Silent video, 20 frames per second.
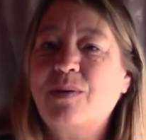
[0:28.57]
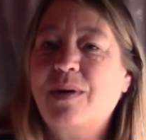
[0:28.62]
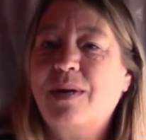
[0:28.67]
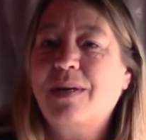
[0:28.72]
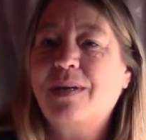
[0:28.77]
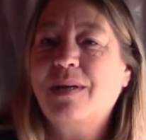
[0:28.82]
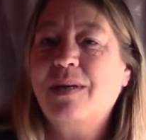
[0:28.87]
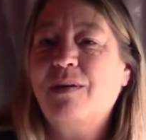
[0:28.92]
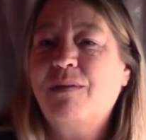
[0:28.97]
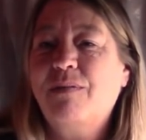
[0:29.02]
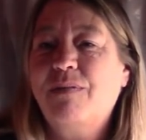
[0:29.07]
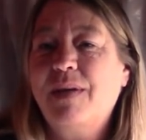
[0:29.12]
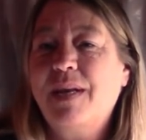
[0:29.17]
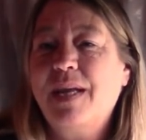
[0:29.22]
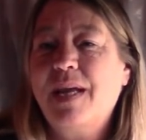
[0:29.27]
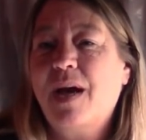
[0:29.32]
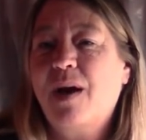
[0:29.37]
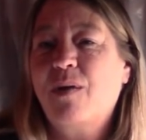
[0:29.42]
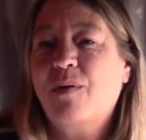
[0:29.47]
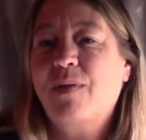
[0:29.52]
a little
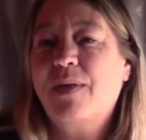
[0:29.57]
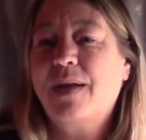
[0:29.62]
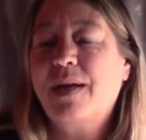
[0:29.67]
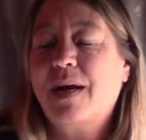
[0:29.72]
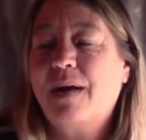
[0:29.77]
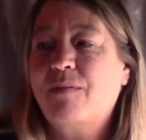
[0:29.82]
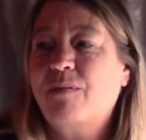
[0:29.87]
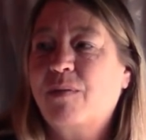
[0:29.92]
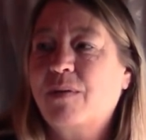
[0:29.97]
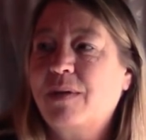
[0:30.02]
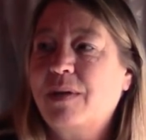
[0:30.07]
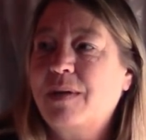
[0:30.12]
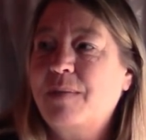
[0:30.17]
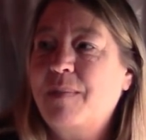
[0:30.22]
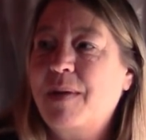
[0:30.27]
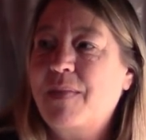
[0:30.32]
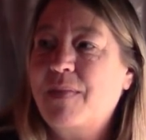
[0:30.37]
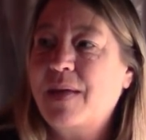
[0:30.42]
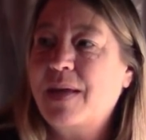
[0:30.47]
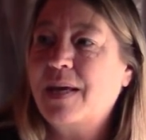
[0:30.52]
video that I've really
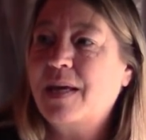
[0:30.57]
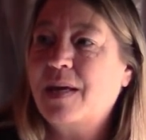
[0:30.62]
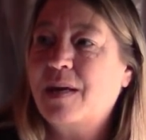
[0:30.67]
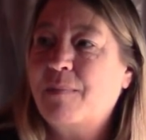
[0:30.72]
been thinking